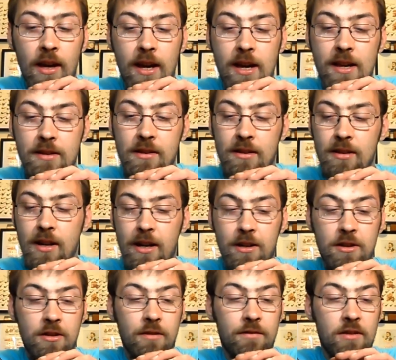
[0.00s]
is a
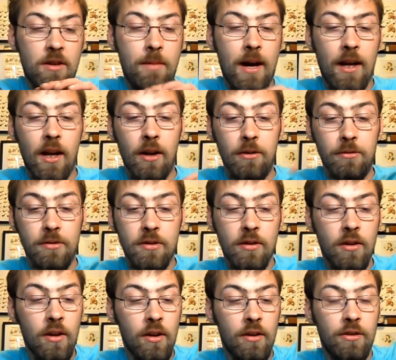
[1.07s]
selection of tobaccos.